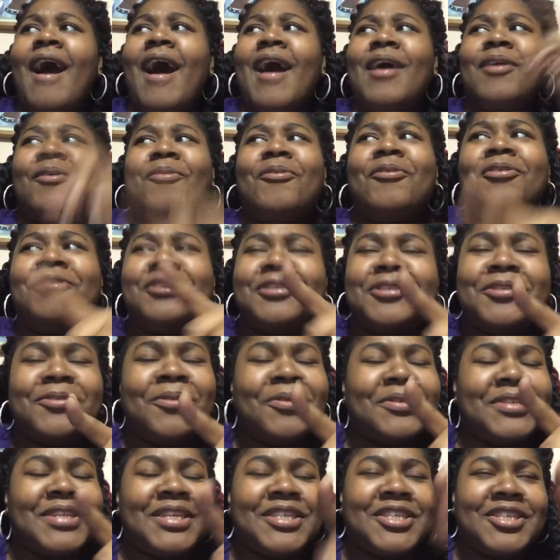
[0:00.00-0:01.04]
Out of all the
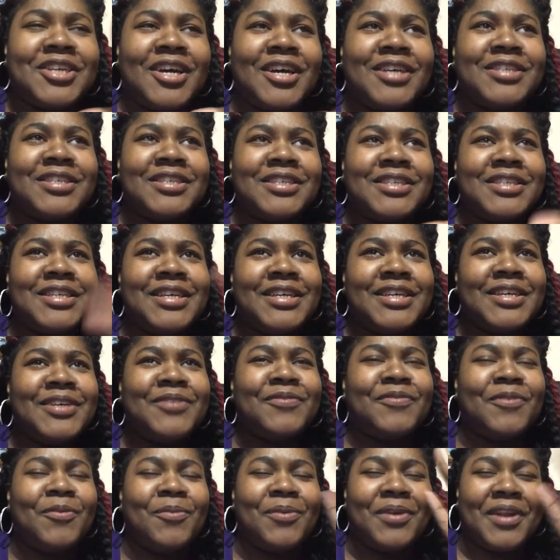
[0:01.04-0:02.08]
songs that Joseline
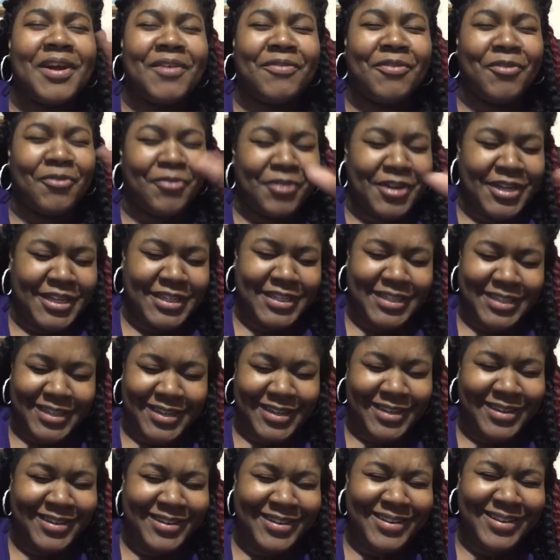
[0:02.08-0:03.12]
did, for whatever
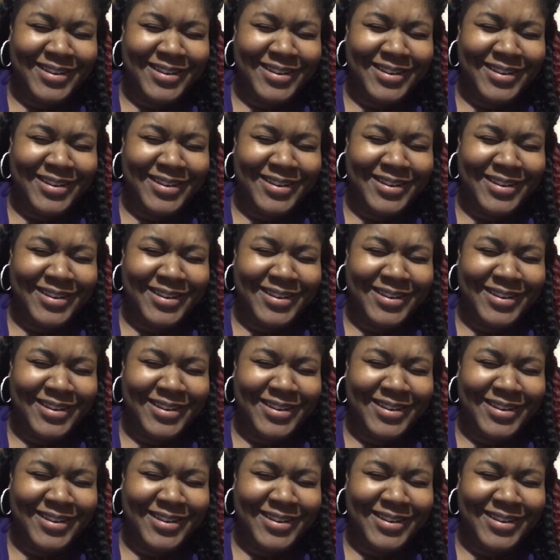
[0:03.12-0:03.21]
reason,